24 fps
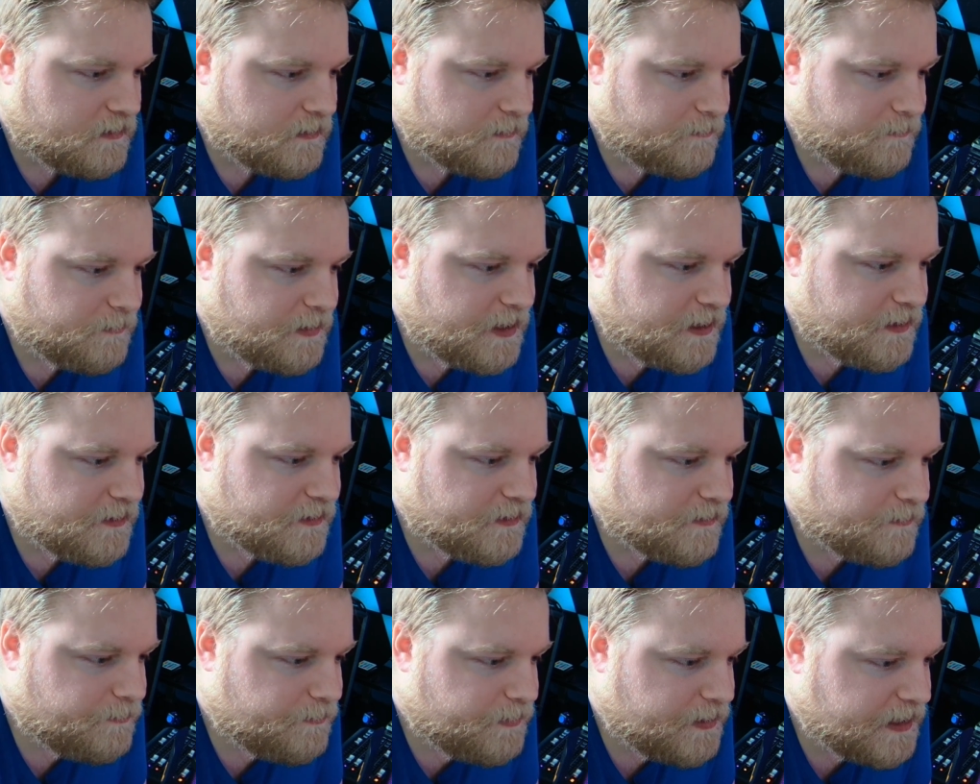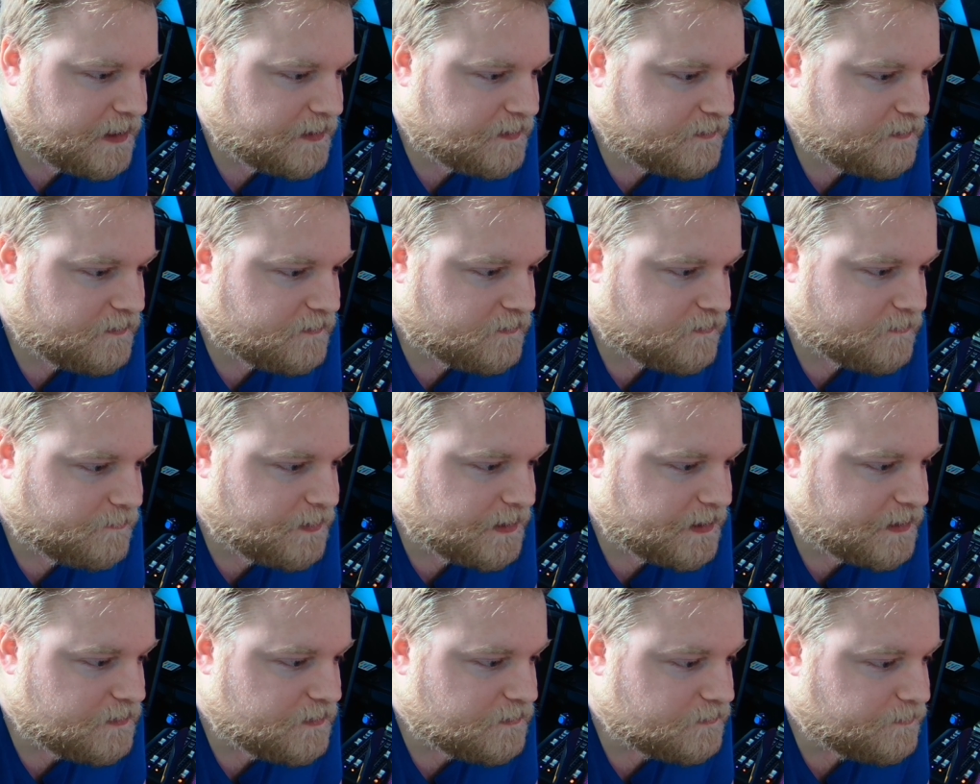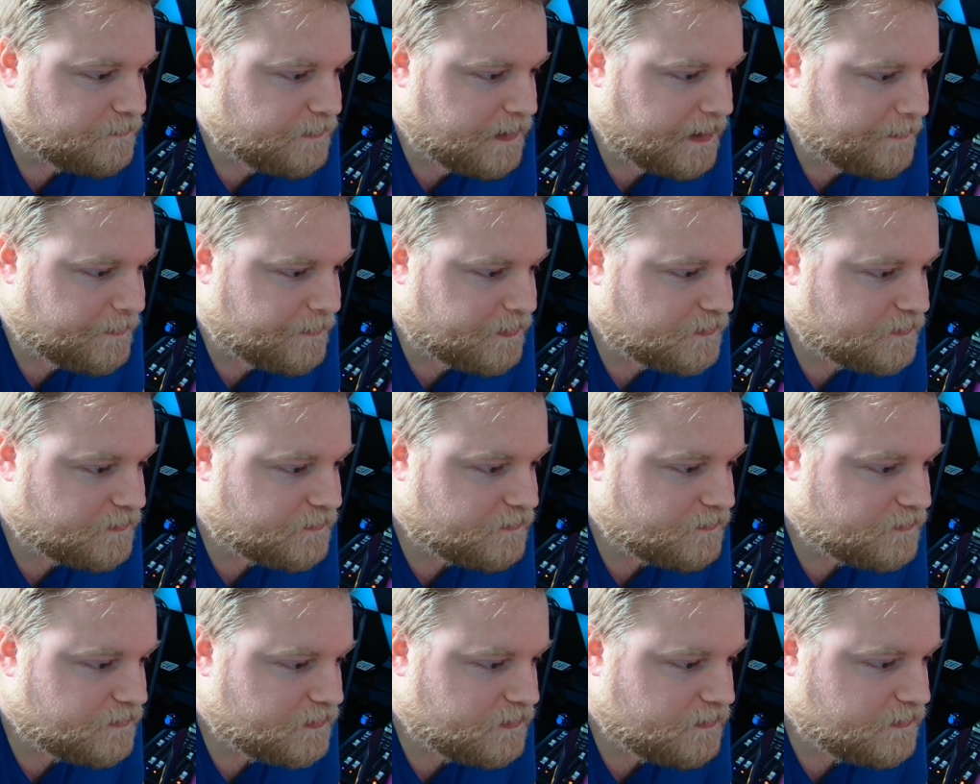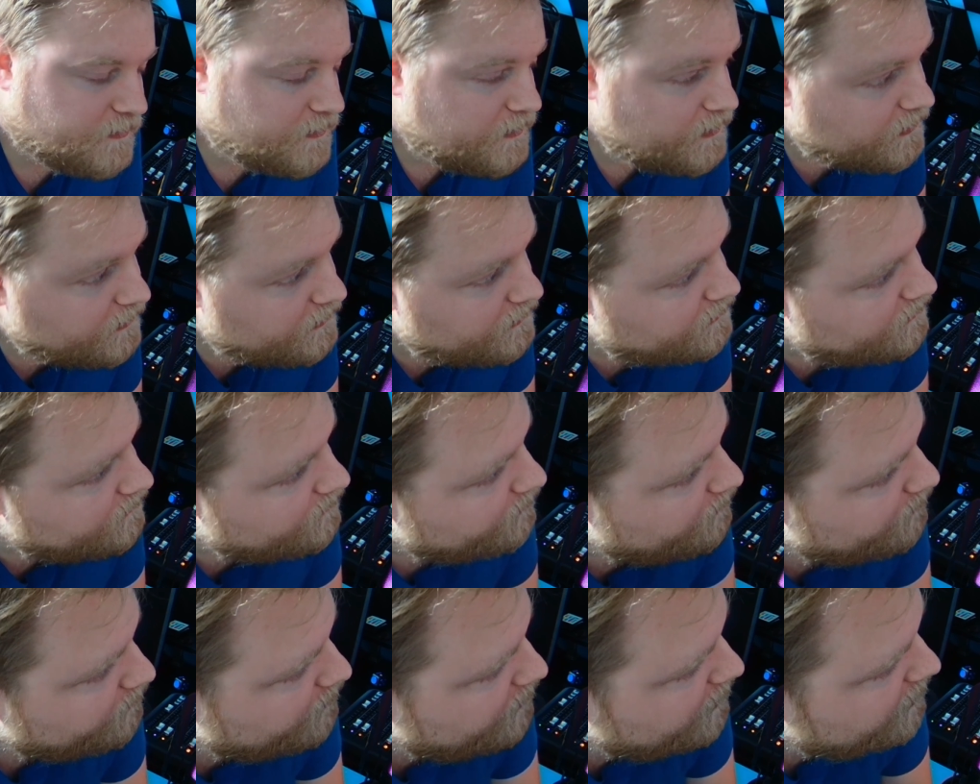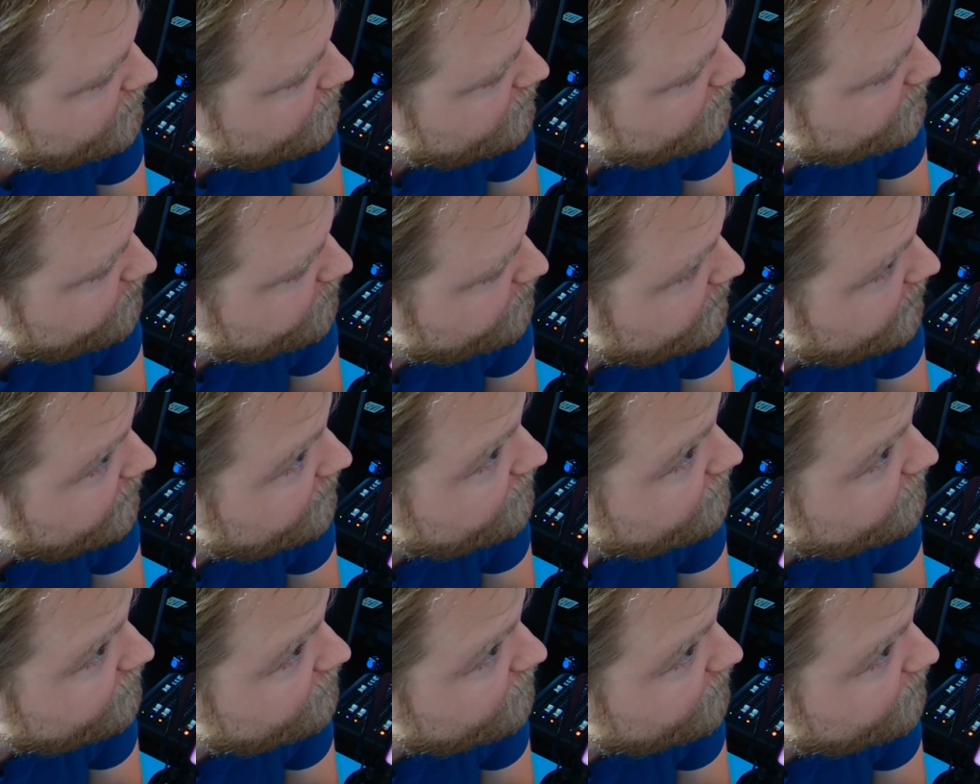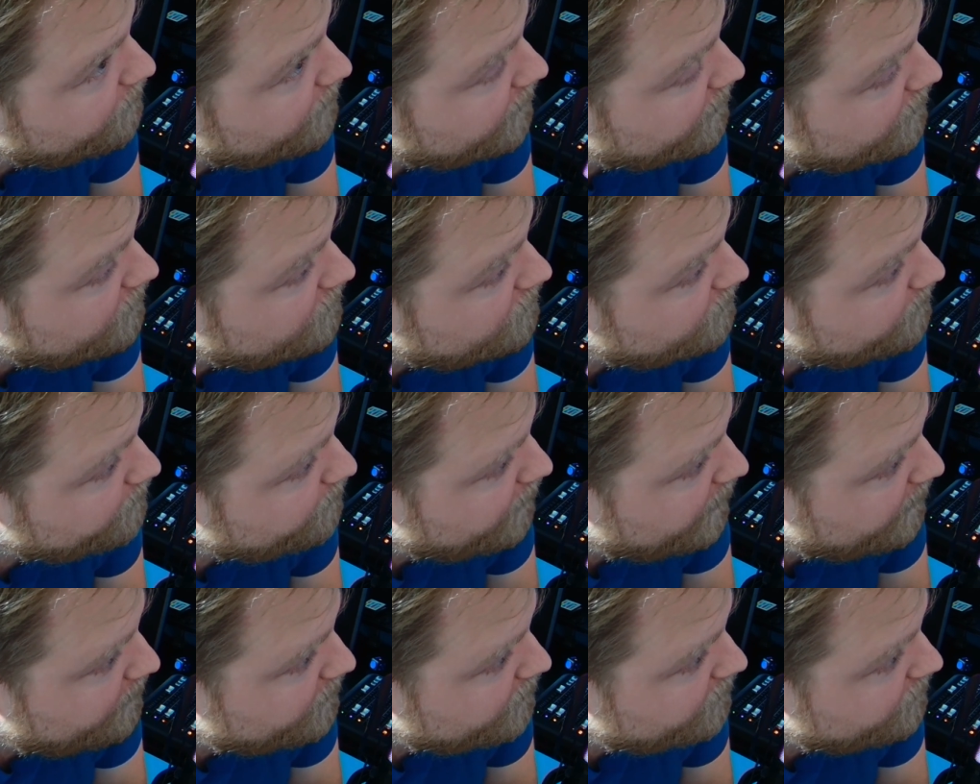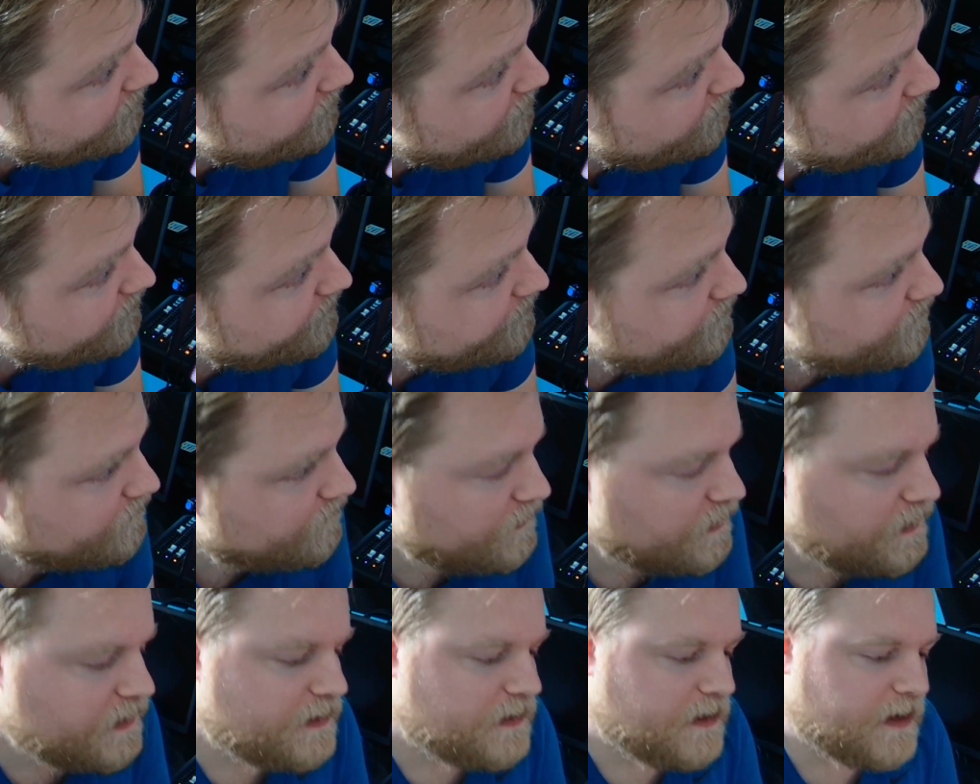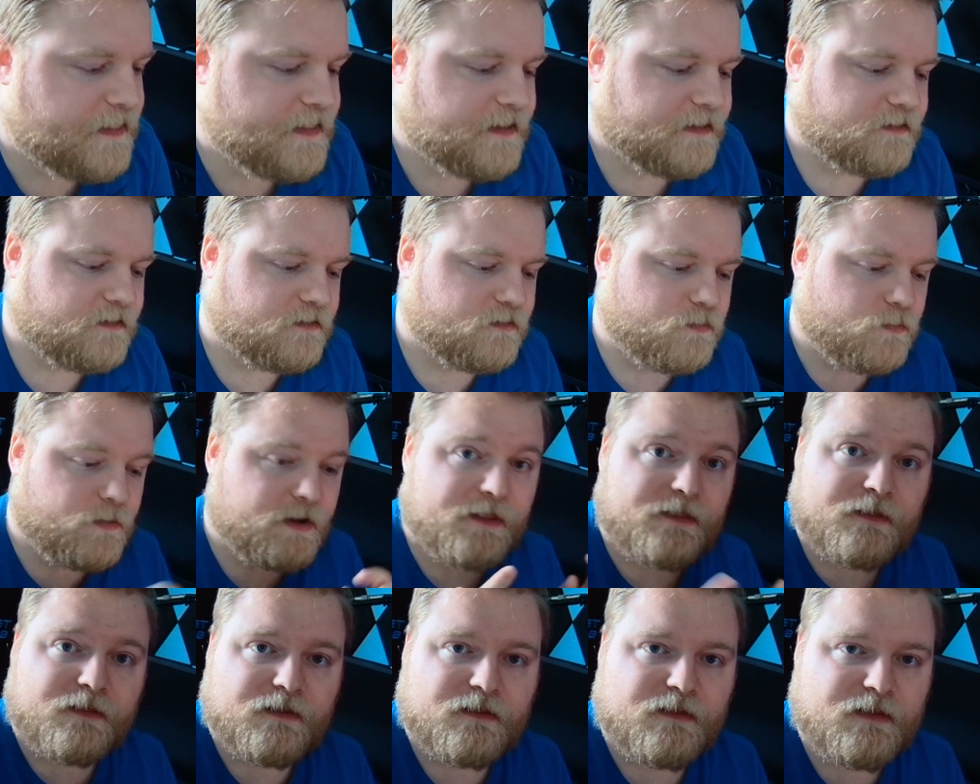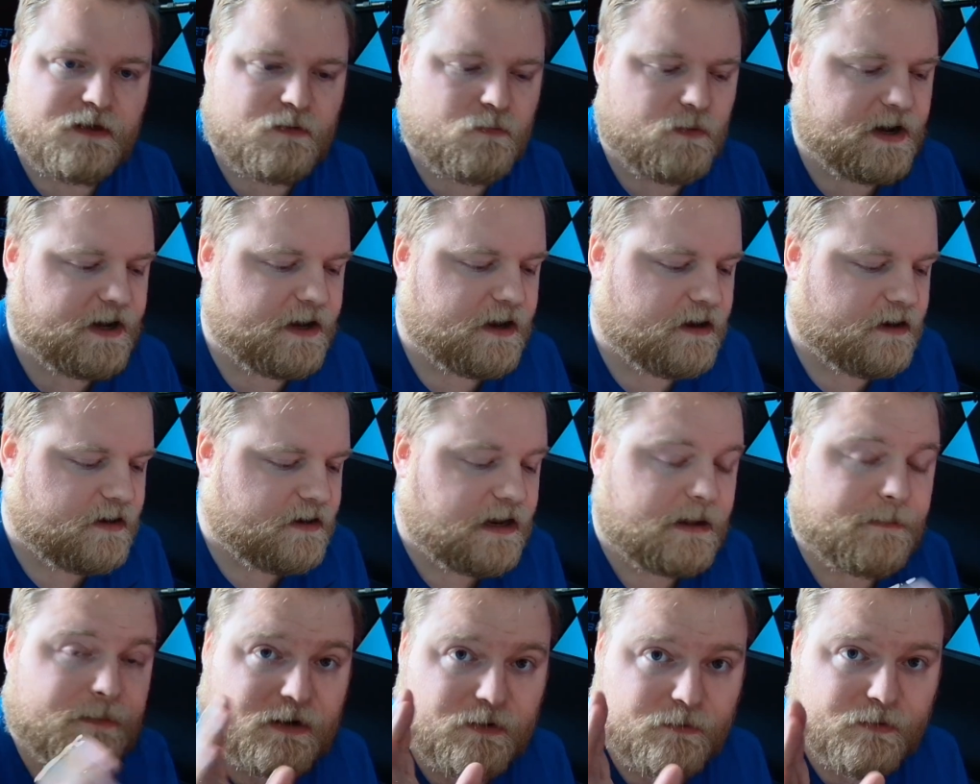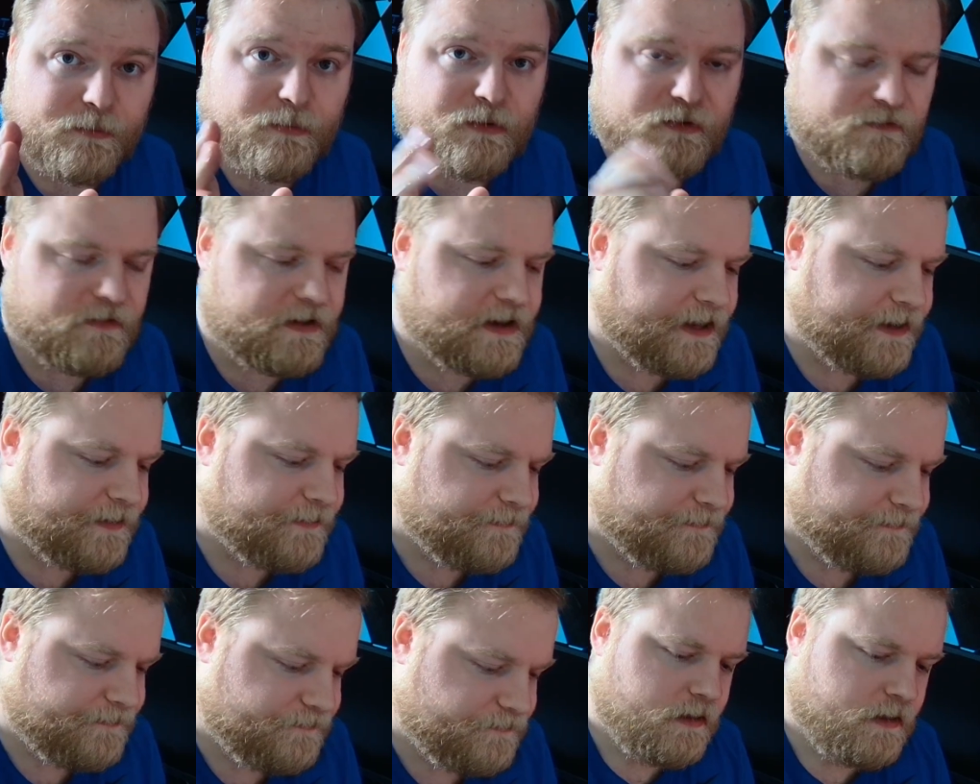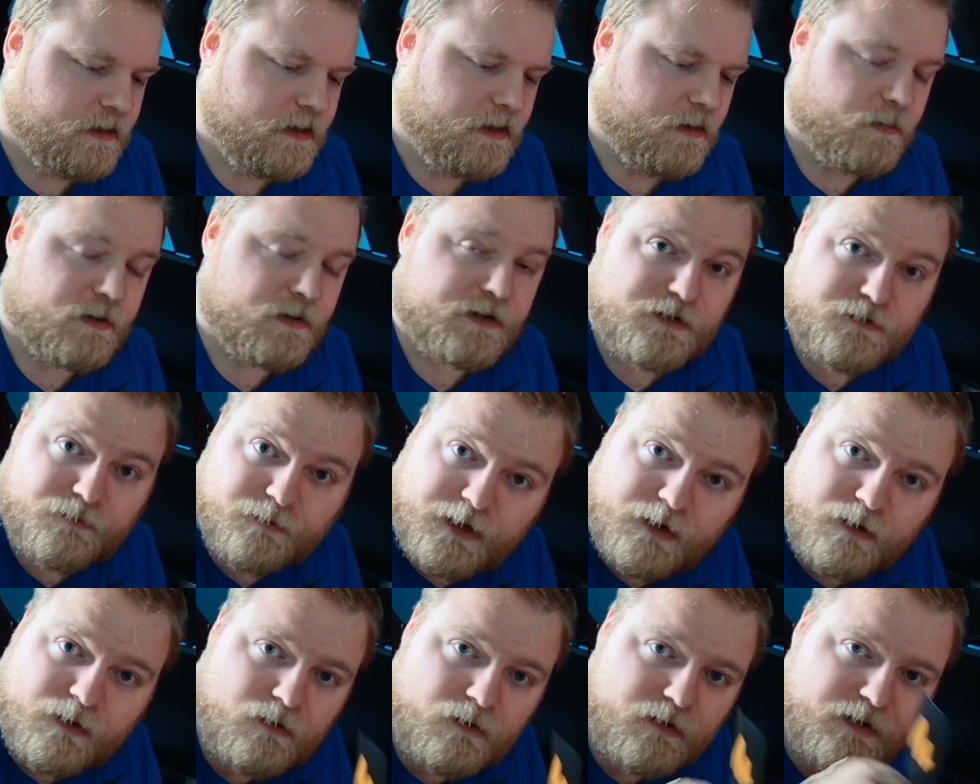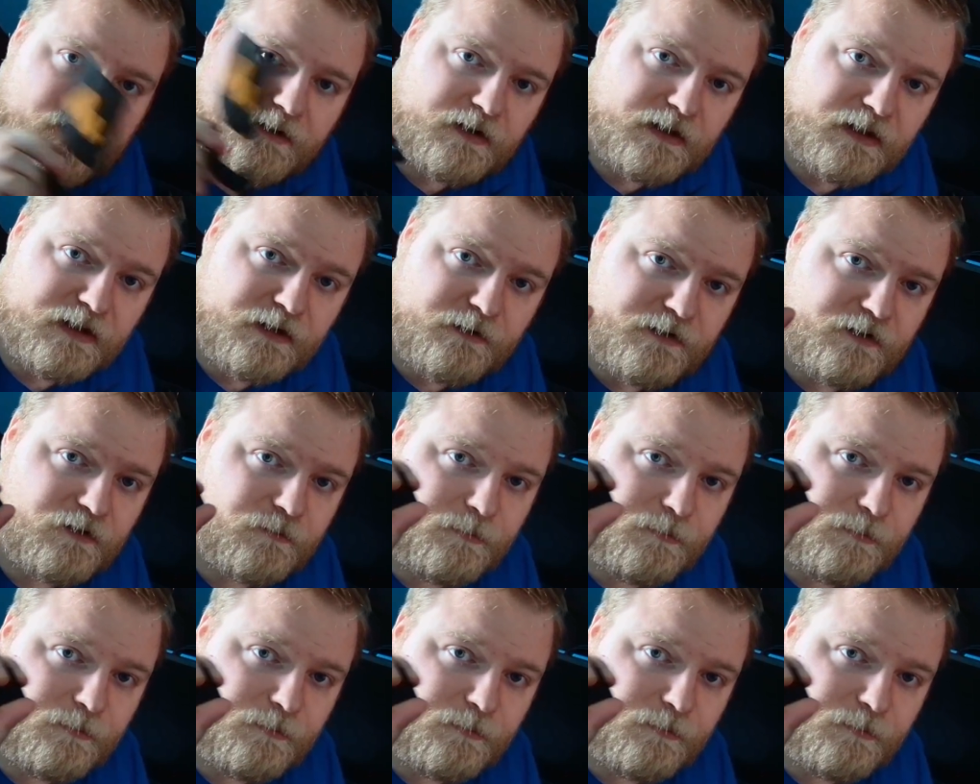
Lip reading: Peter picked some pickled peppers. Peter picked some pickled peppers. And this is with the wind guard. I'm going to remove it now, which is really cool. It literally just